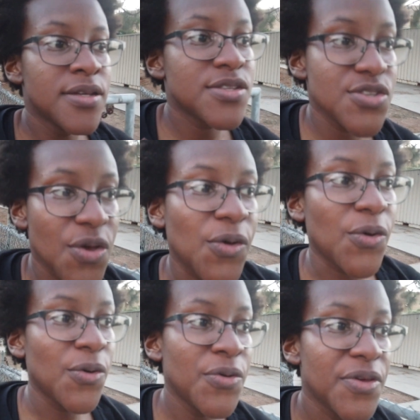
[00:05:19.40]

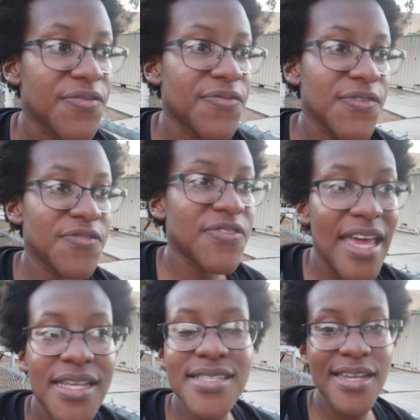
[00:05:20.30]
So if
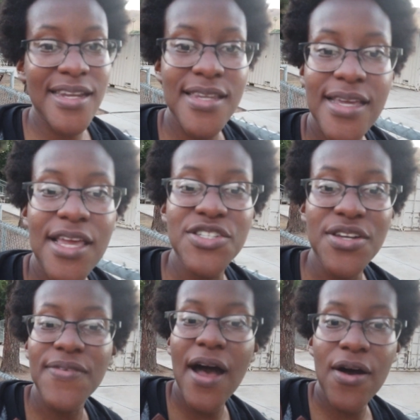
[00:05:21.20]
that isn't an
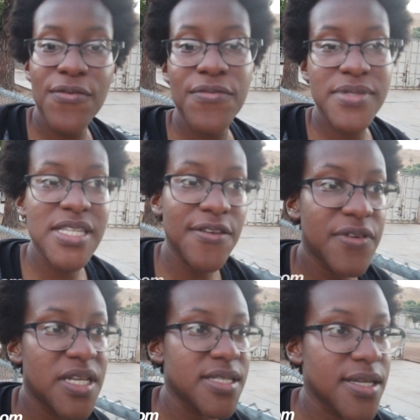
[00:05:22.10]
indication of how safe
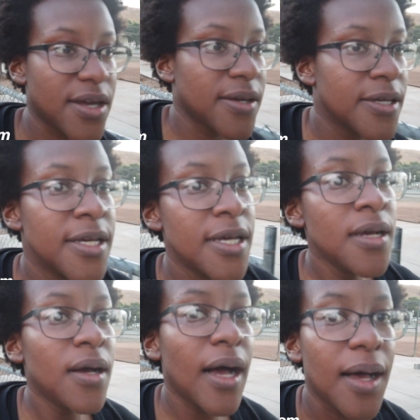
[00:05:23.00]
it is there,
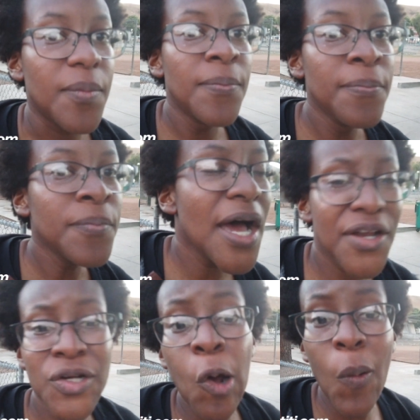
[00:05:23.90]
I
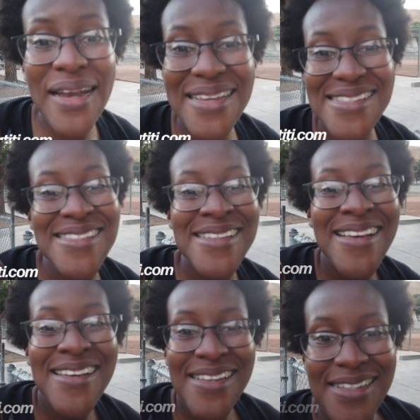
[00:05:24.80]
don't know what is.
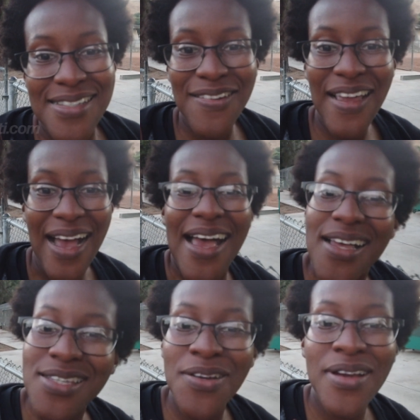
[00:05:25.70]
So yeah,
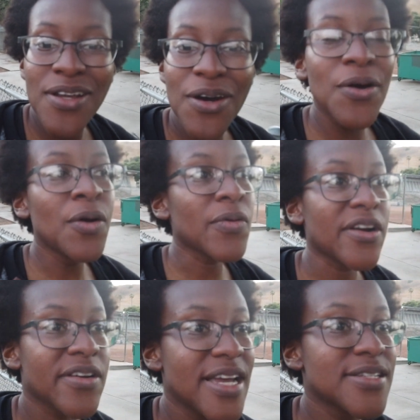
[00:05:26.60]
El Sereno
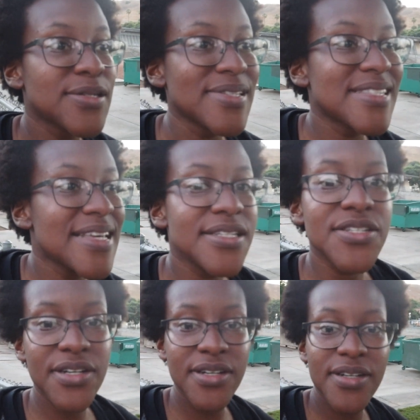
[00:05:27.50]
Recreational
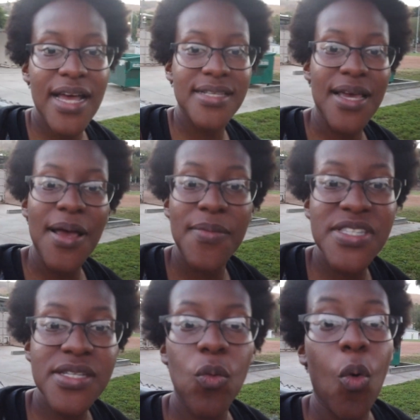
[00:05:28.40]
Center, as I'm
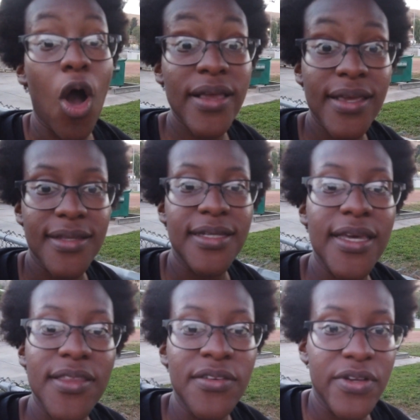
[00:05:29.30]
still walking the
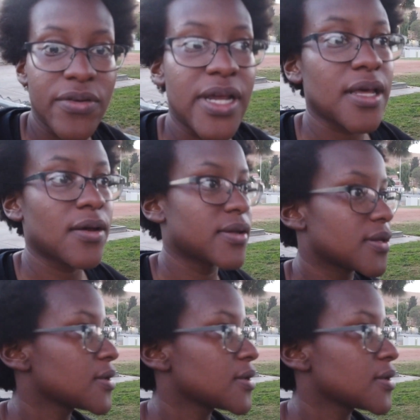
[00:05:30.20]
length of it right now.